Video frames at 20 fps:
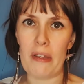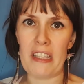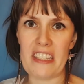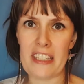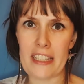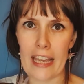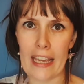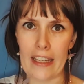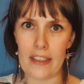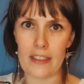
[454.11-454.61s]

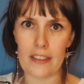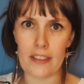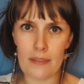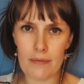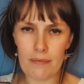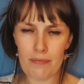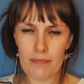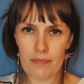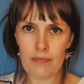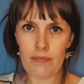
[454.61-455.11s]
scales.
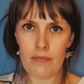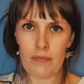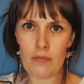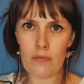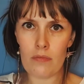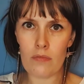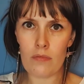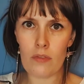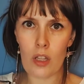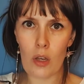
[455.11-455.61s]

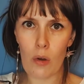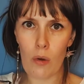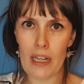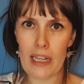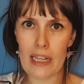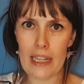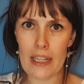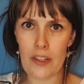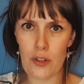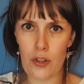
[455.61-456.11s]
Quite
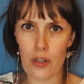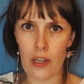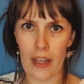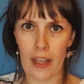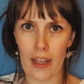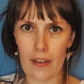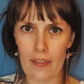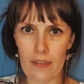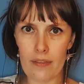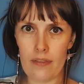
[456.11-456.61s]
literally.